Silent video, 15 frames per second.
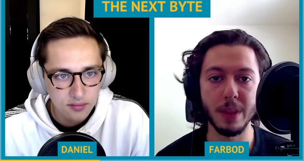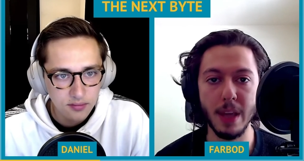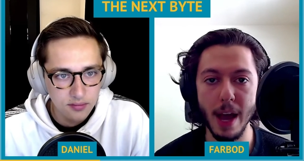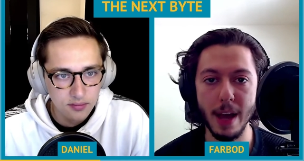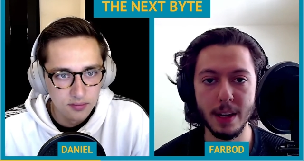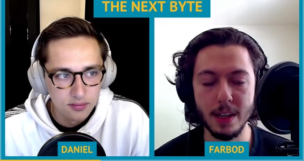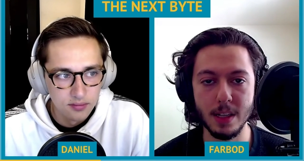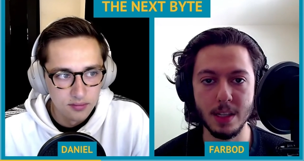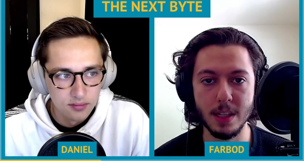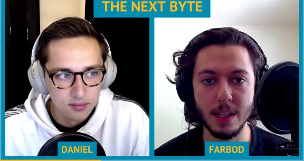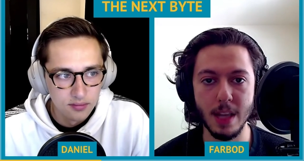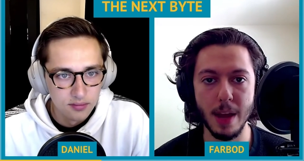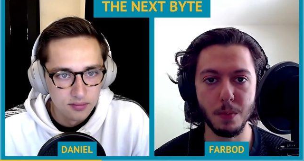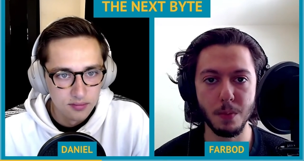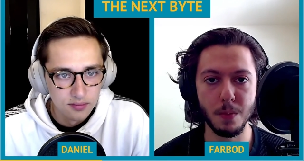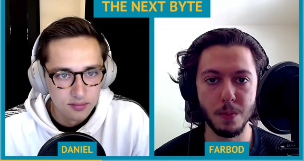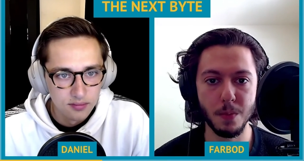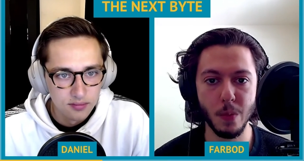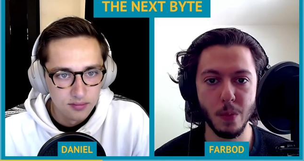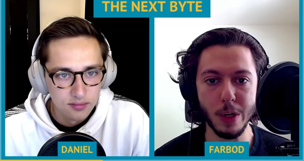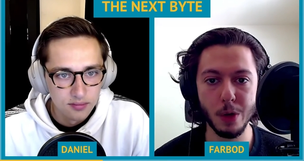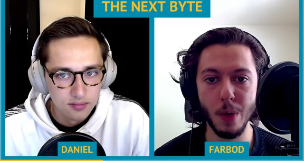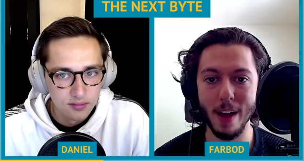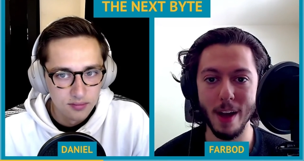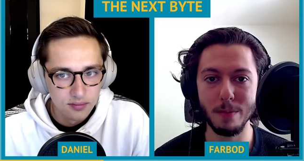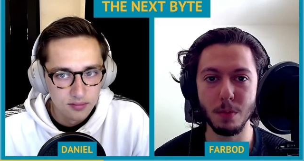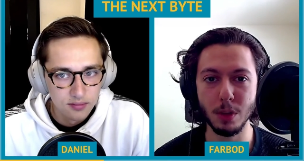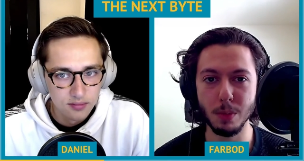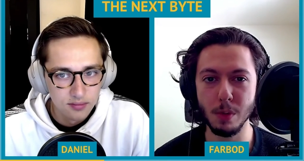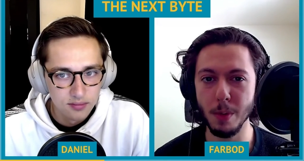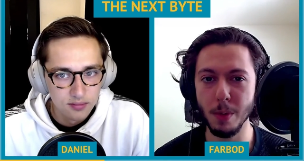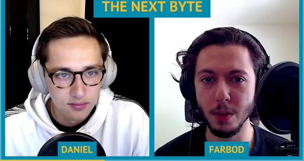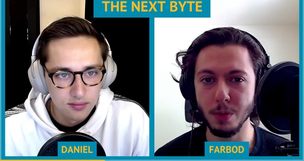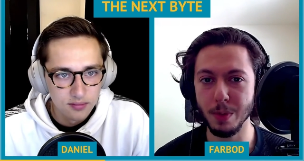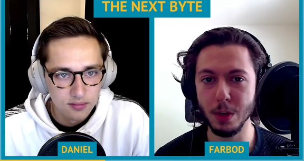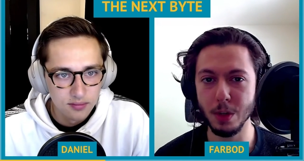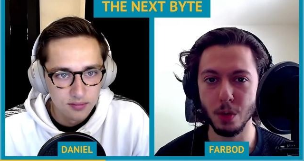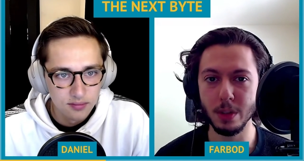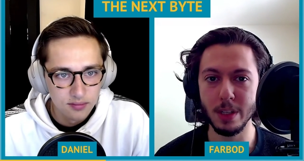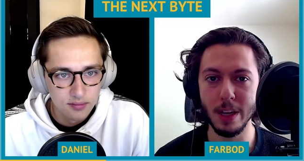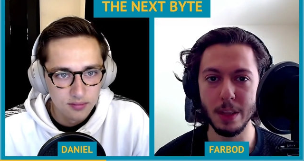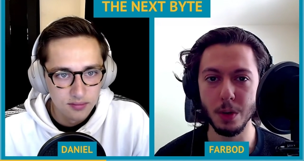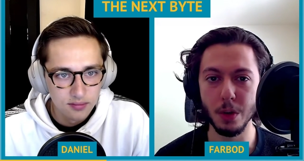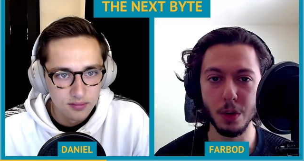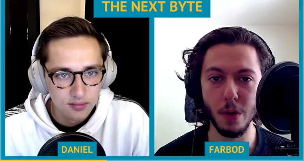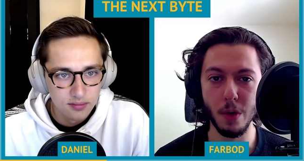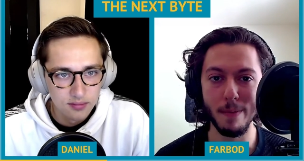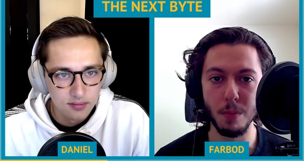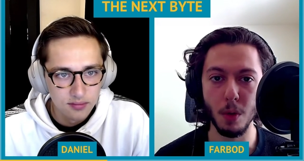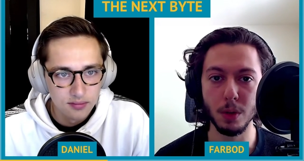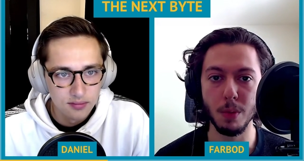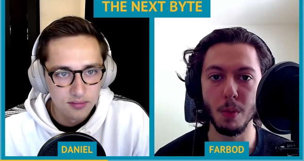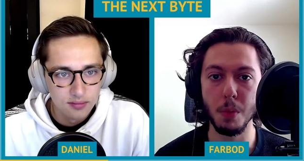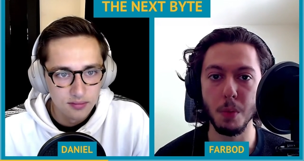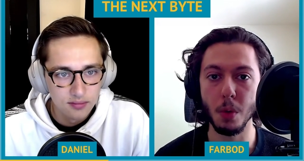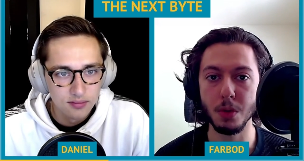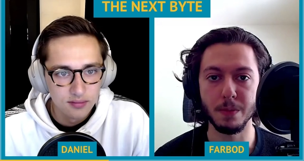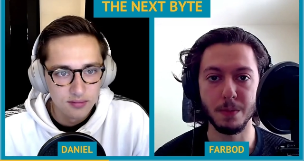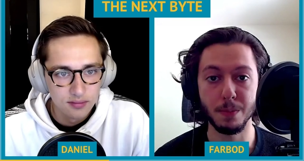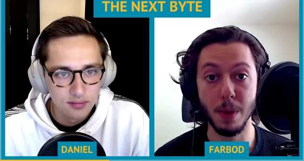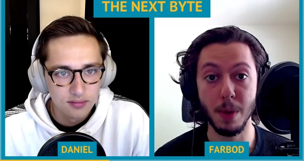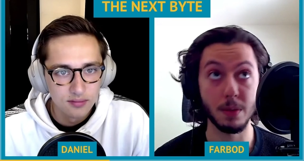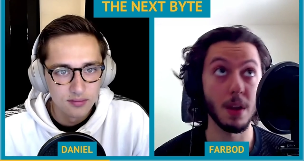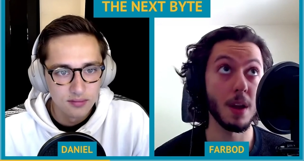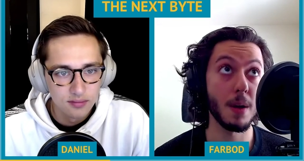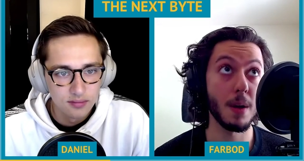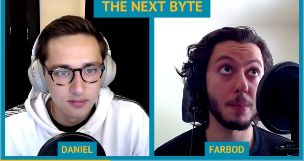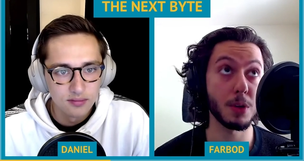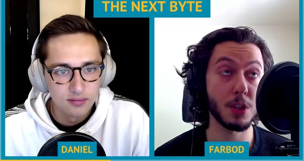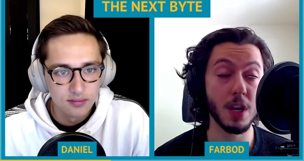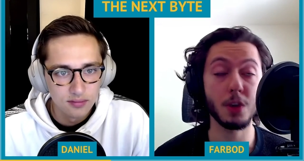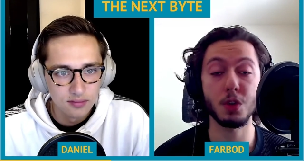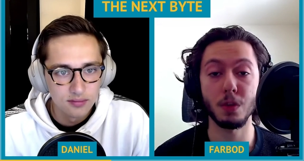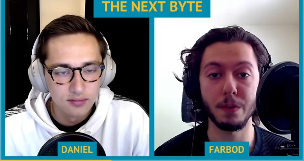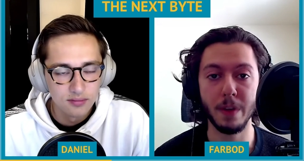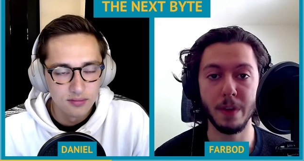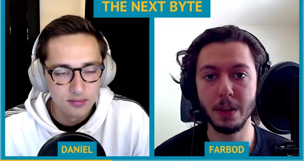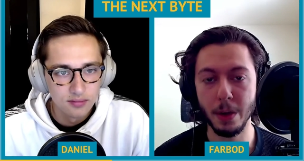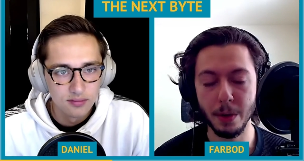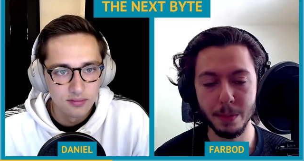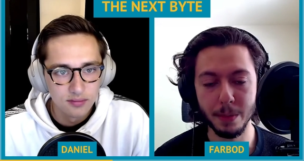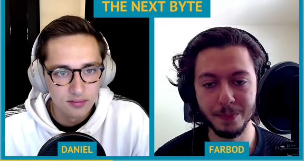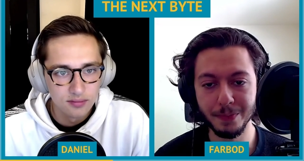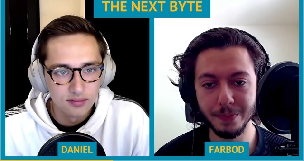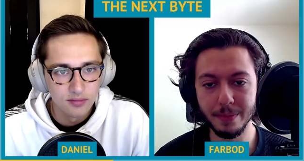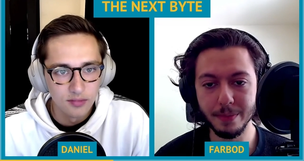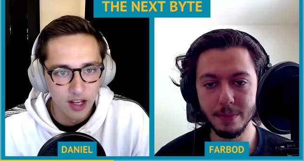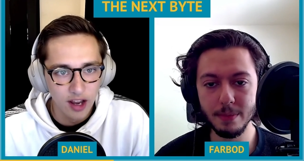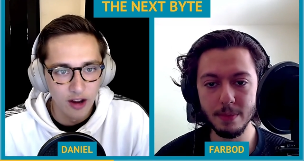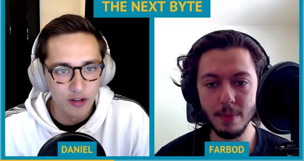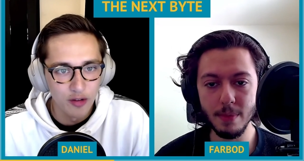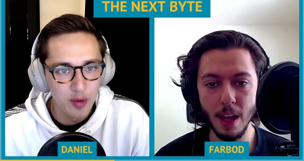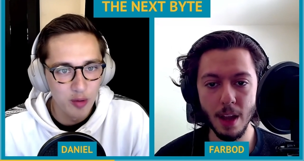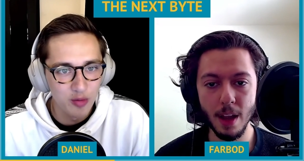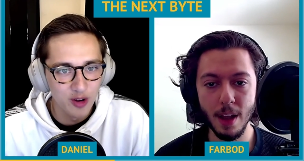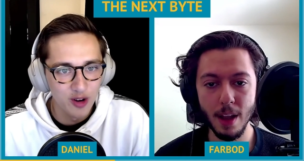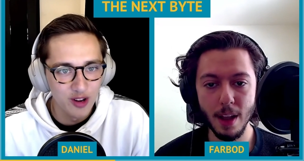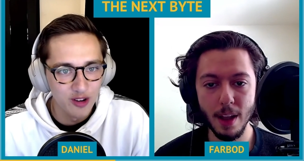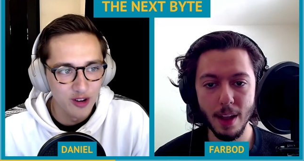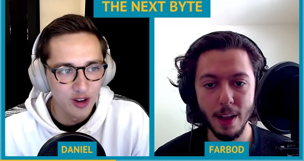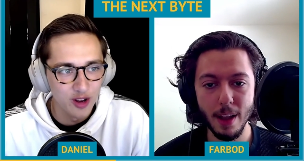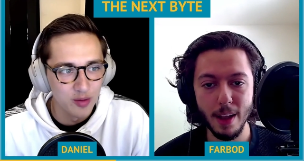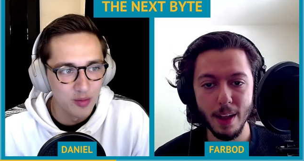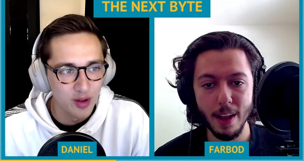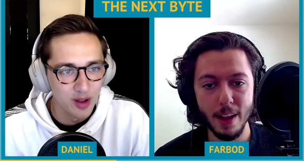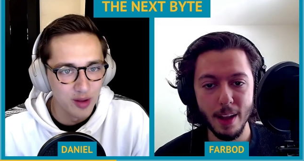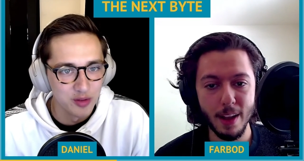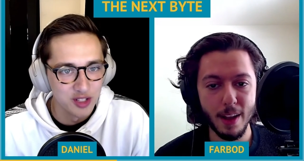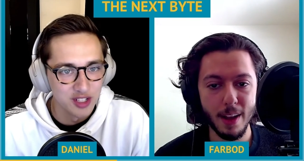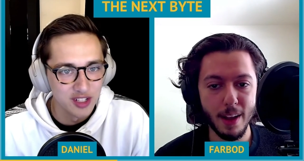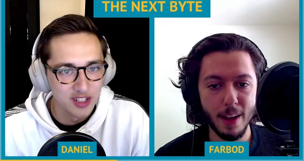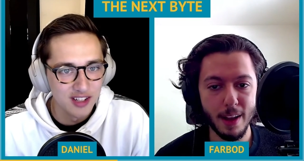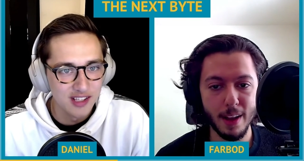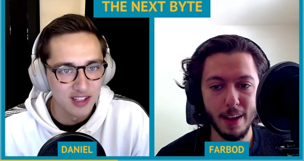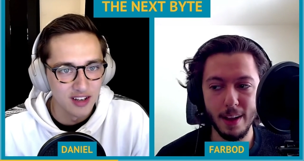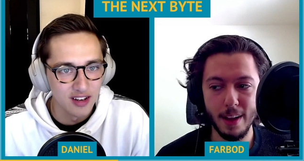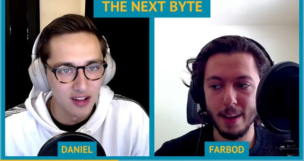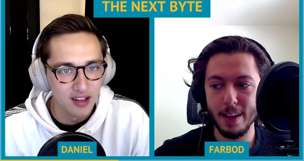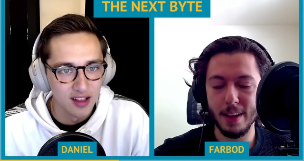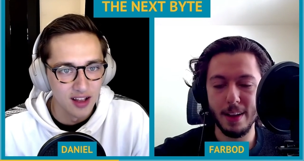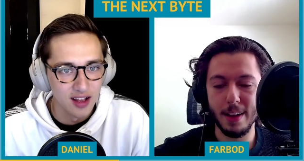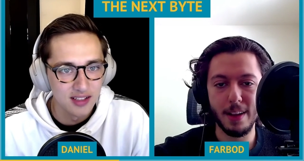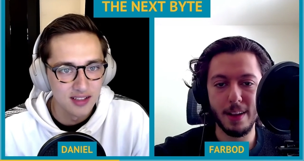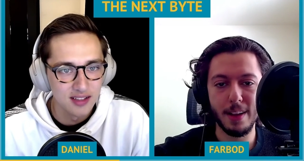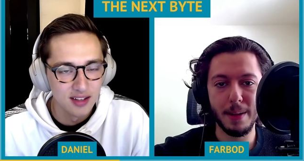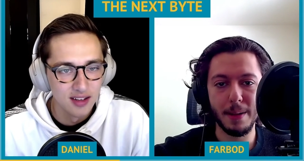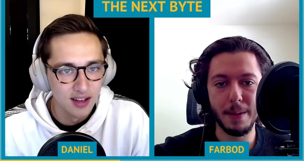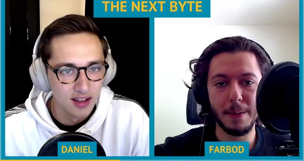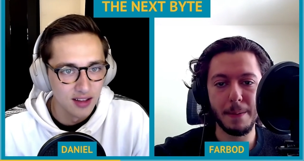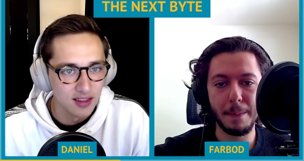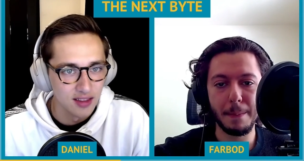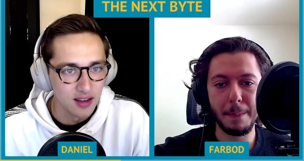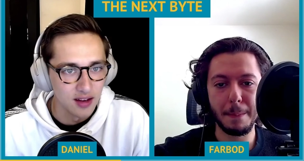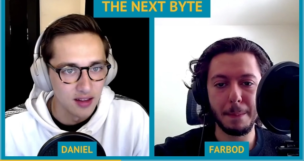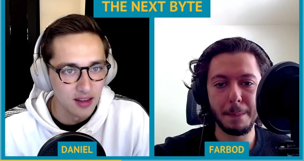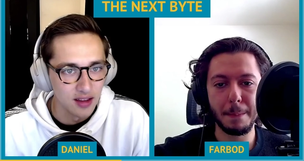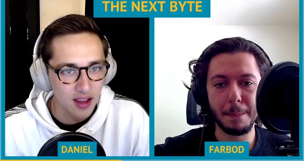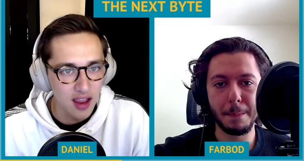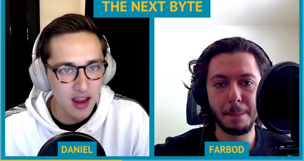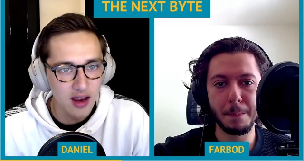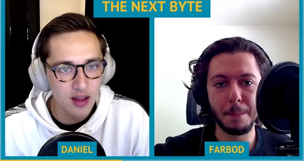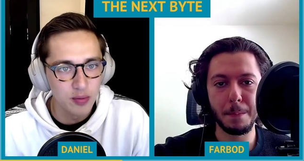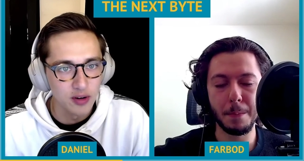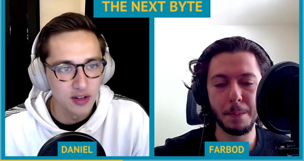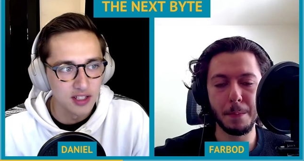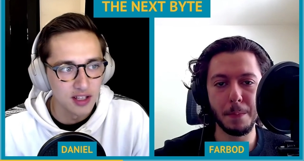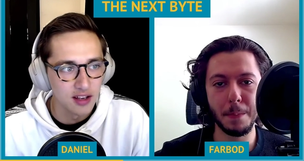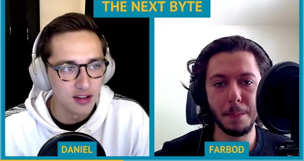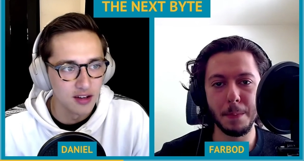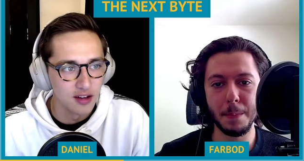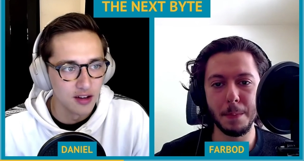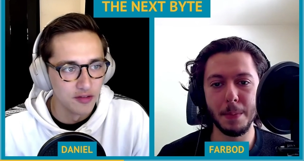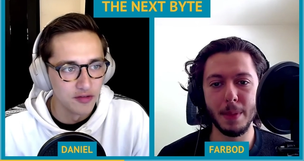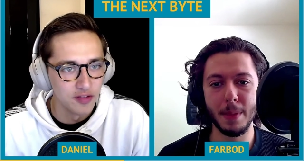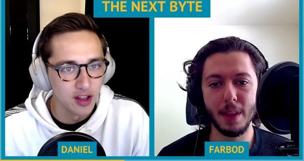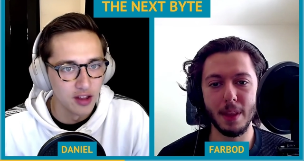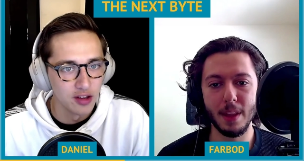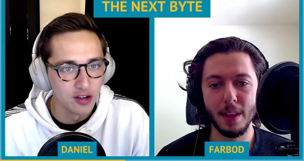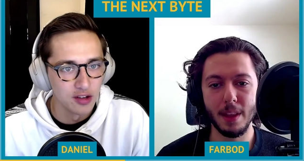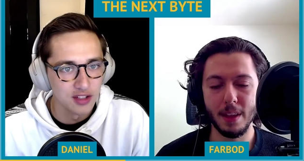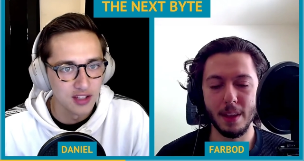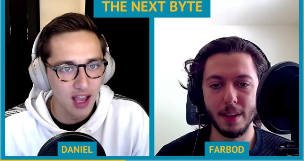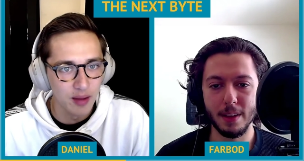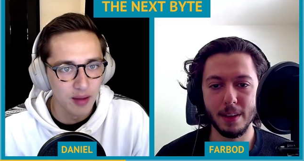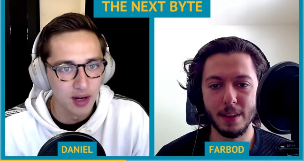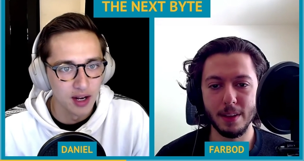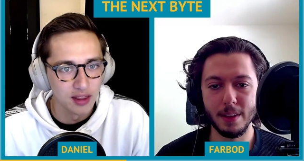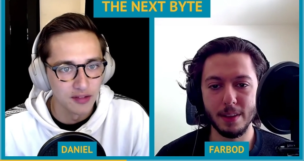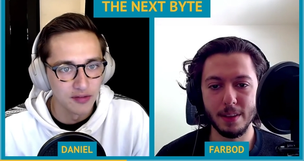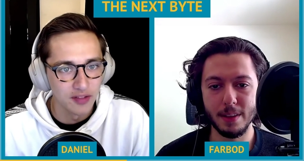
Speaker 1: with that is that when you have multiple parts being joined together, you have multiple points of potential failure.
Speaker 2: Yeah, I remember hearing in my machine design class that like 80% of failures happen at the